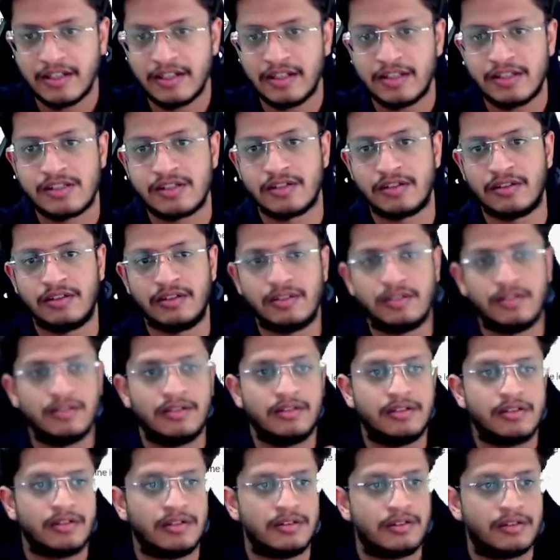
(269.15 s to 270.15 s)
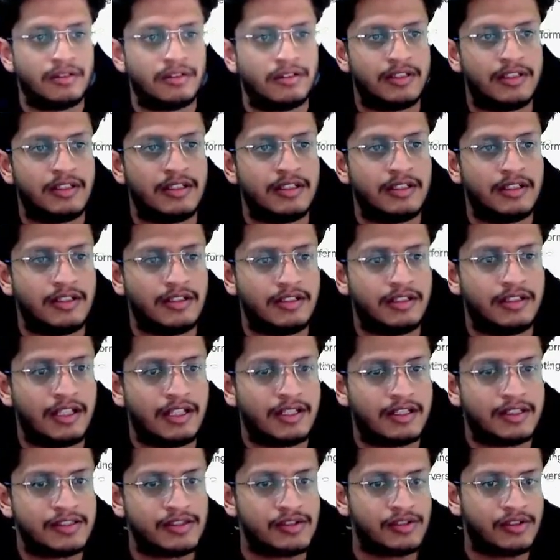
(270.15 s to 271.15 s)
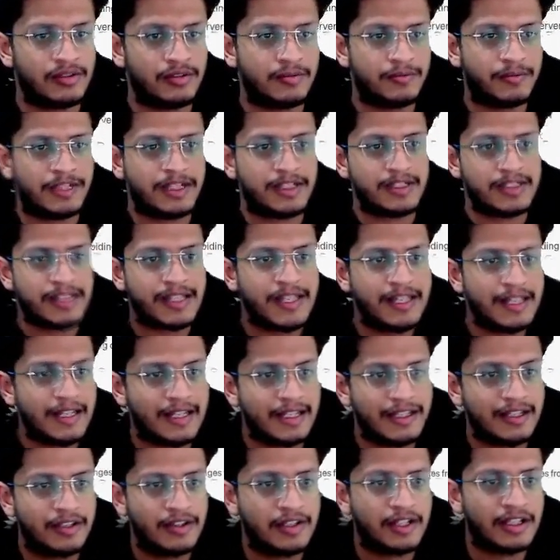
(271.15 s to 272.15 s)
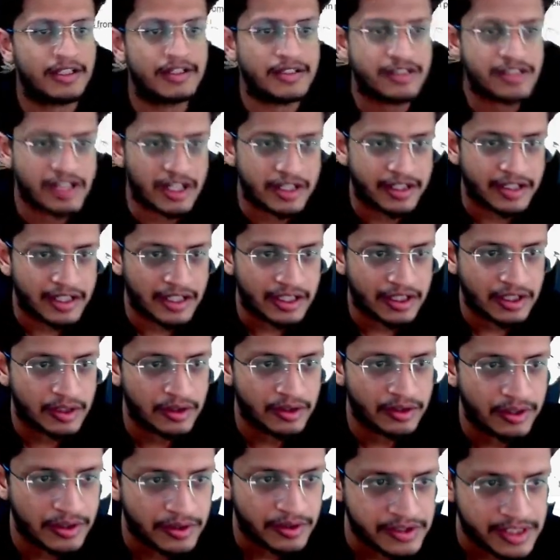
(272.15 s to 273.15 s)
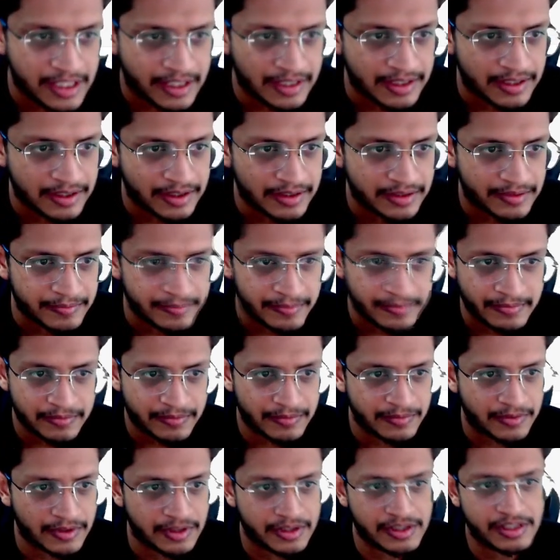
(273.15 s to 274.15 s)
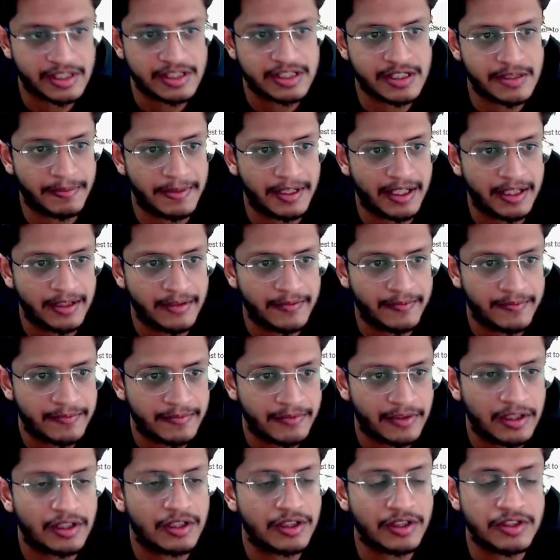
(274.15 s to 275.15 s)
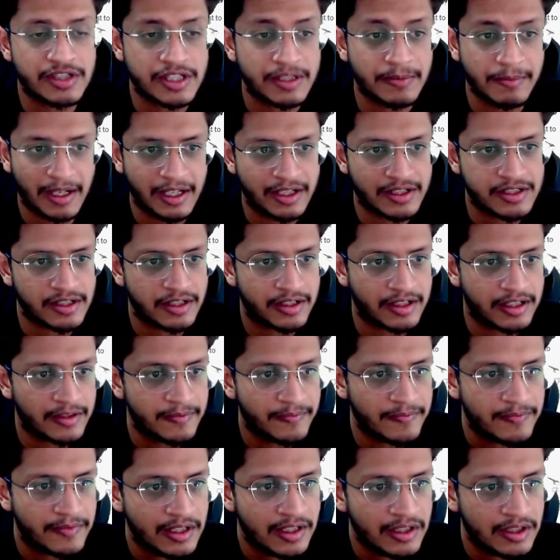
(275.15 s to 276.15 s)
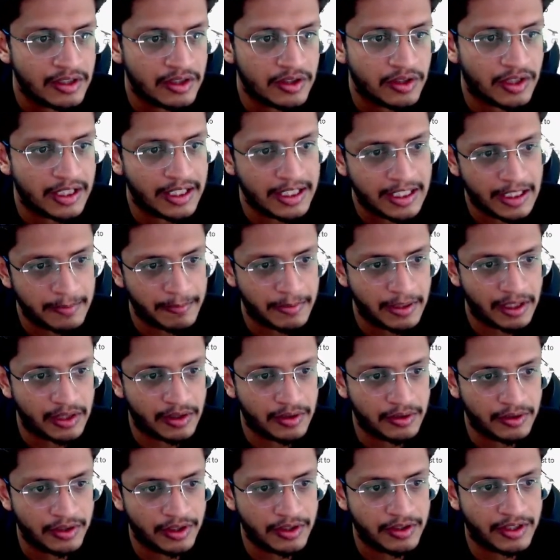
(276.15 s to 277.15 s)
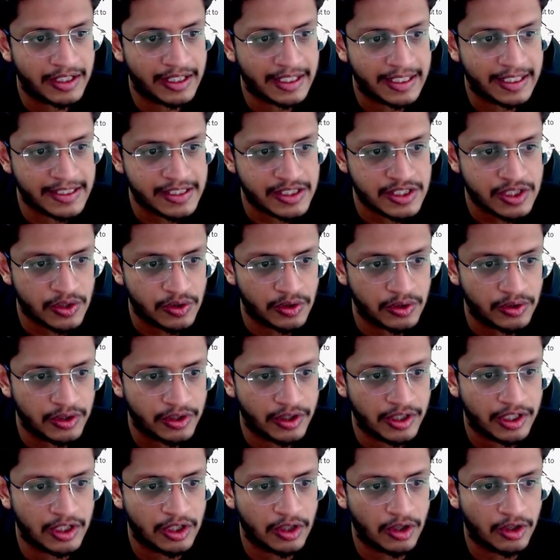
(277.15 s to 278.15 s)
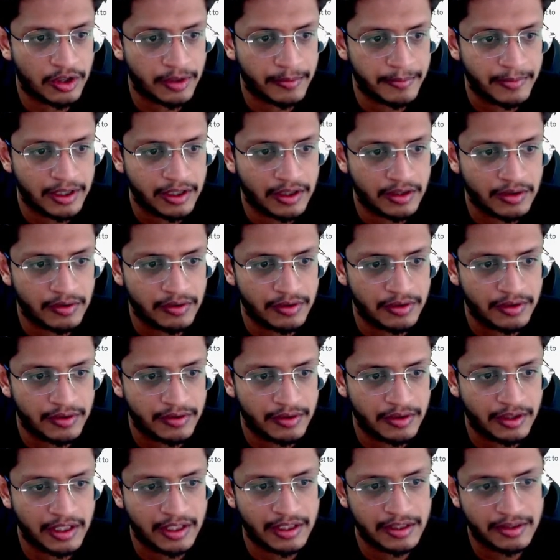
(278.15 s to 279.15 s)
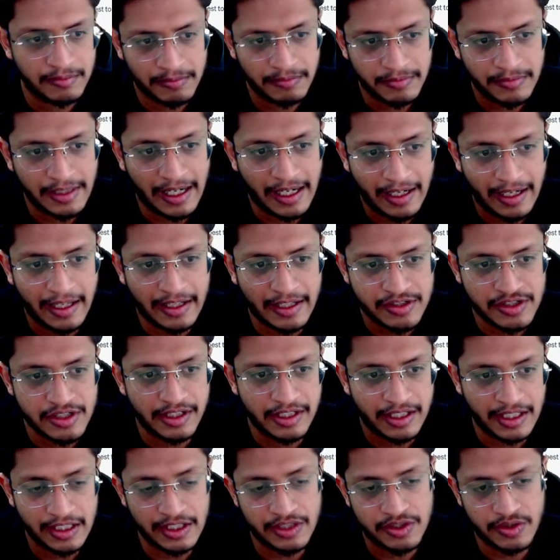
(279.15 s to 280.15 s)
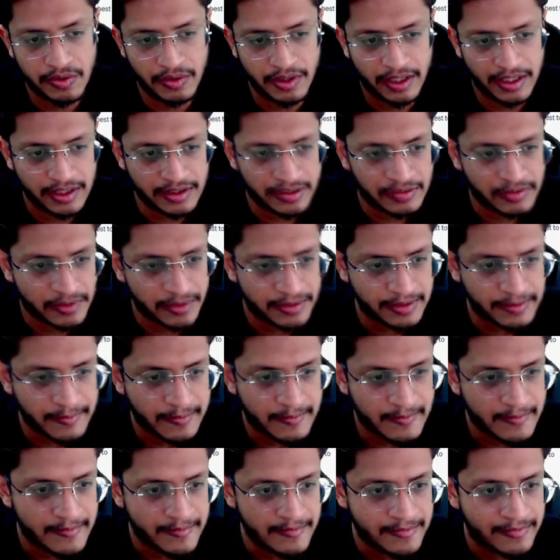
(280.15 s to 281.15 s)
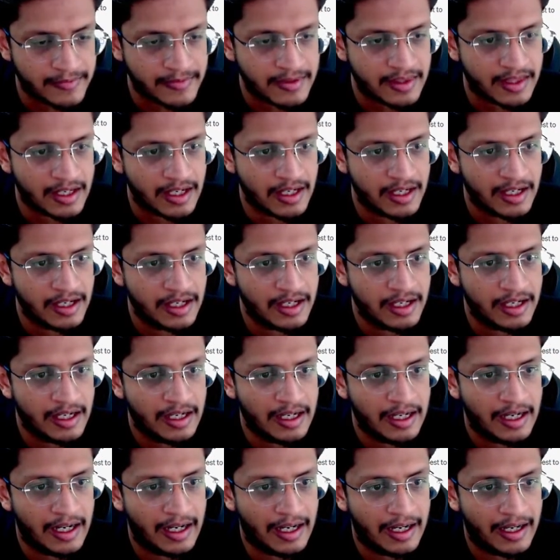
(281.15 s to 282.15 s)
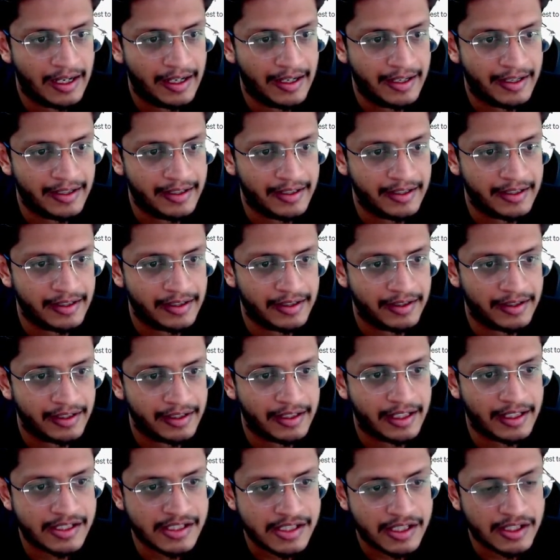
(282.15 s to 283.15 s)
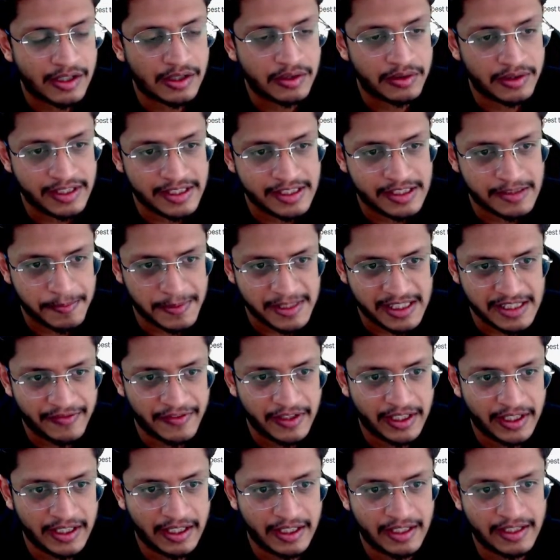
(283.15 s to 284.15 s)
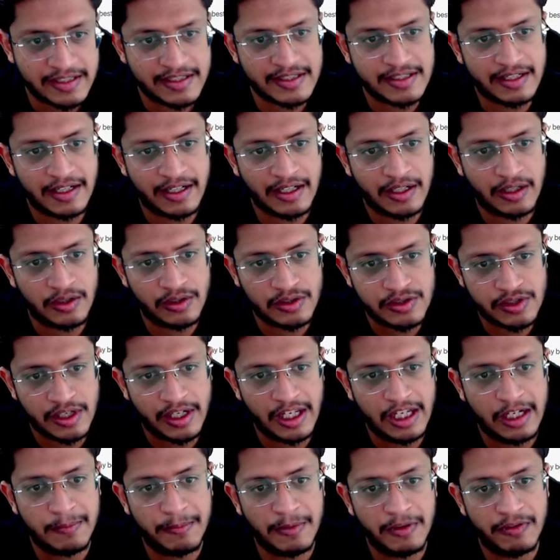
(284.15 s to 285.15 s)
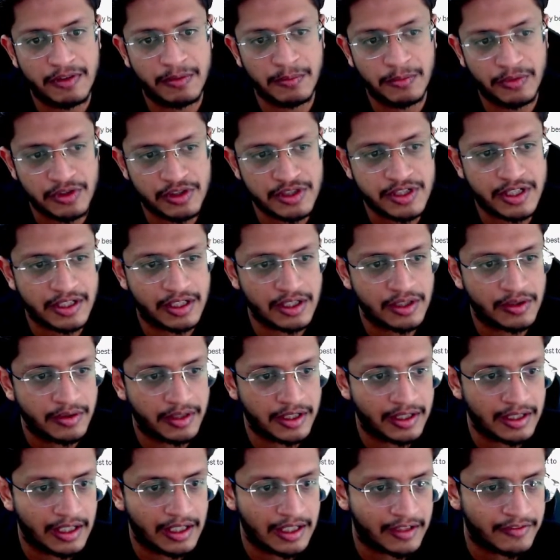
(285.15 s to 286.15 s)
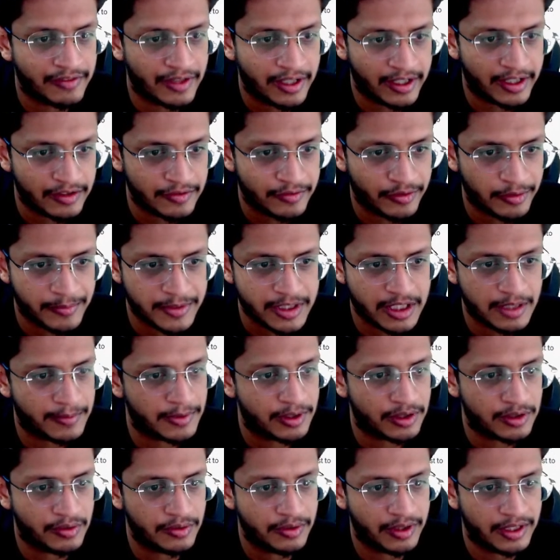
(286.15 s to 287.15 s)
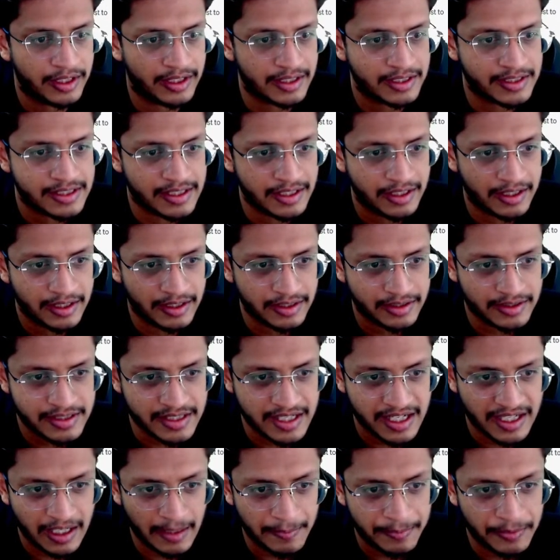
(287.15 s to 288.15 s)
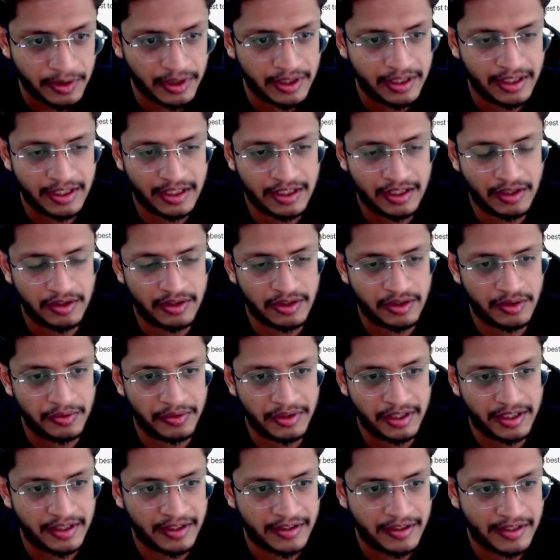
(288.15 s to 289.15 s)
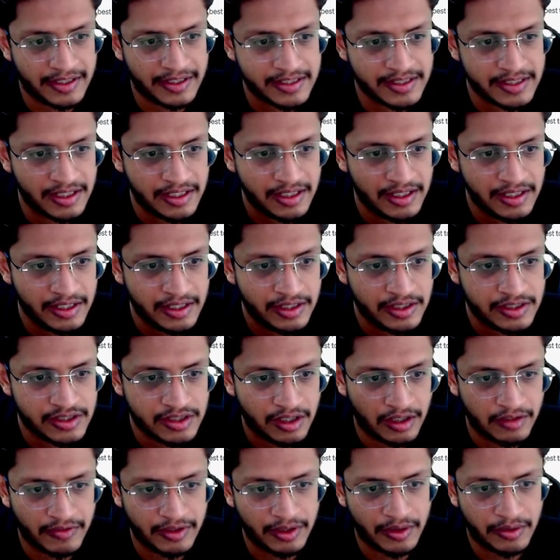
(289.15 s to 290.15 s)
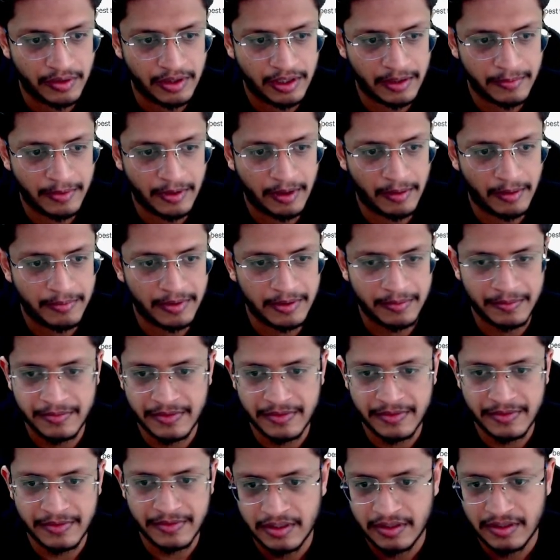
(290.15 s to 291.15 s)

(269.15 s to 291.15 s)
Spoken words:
So they are saying like you can generate code using GPT, using Bard. Sorry, you can debug code, you can test code, you can document code, you can and actually teach coding as well. And in addition to these specific tasks, I can also help you with more general coding, like finding information about coding, staying up to date on coding trends, solving coding problems.